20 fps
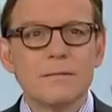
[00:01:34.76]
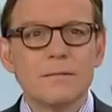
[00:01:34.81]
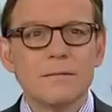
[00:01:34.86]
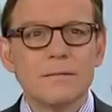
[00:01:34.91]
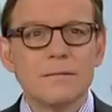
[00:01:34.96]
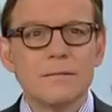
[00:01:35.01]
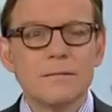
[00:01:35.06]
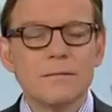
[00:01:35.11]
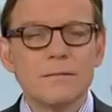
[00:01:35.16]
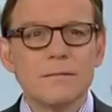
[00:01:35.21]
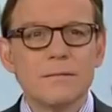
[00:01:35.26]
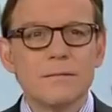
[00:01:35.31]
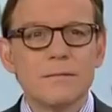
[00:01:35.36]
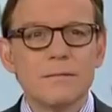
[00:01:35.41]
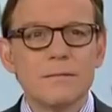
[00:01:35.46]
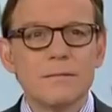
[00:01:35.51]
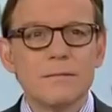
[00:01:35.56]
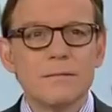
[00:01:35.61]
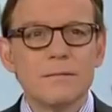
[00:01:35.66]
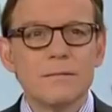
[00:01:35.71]

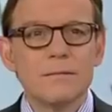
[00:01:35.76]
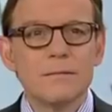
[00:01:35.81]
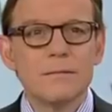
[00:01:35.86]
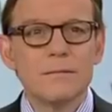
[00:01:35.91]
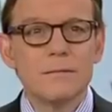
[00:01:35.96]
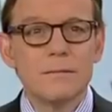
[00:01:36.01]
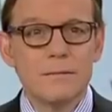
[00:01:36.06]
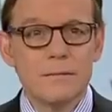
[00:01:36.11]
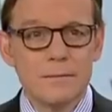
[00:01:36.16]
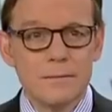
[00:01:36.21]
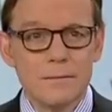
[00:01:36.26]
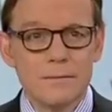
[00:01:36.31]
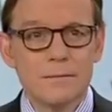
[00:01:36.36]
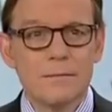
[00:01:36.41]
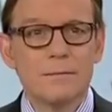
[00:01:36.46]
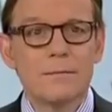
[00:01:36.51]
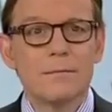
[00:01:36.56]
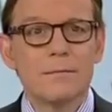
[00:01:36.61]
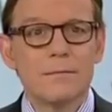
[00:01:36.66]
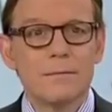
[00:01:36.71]

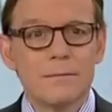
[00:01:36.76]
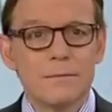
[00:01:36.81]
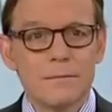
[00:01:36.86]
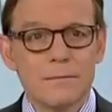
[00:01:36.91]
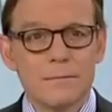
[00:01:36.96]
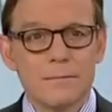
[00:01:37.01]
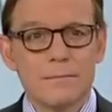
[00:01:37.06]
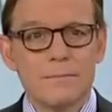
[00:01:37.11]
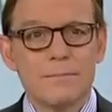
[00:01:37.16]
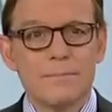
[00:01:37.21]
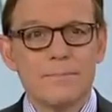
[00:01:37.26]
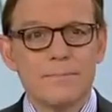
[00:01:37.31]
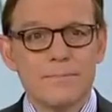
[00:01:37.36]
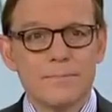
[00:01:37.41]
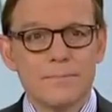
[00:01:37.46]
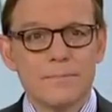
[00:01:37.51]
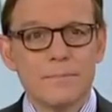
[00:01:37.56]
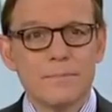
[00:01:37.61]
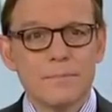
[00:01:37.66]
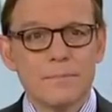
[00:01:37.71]

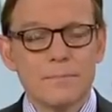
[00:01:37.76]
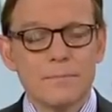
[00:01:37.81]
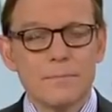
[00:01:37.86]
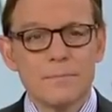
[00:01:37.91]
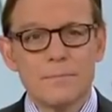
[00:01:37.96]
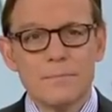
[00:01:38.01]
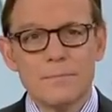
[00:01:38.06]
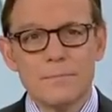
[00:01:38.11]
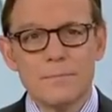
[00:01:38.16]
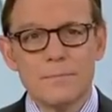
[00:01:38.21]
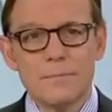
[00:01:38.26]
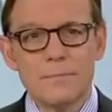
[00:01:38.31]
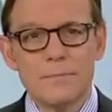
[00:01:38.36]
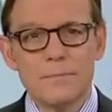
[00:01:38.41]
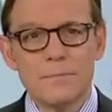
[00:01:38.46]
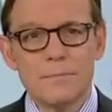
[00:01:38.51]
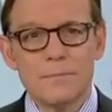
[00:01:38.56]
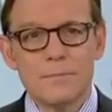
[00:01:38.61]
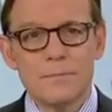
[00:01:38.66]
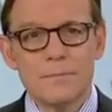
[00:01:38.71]

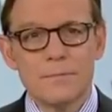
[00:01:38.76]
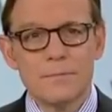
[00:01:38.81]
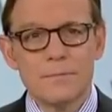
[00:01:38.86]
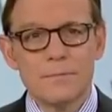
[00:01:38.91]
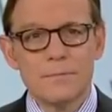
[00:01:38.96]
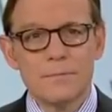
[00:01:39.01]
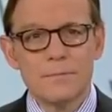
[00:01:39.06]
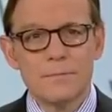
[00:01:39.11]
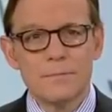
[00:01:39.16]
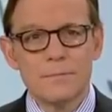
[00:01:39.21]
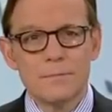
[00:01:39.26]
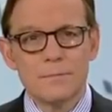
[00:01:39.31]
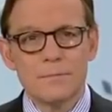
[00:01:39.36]
No words are spoken by the person on screen.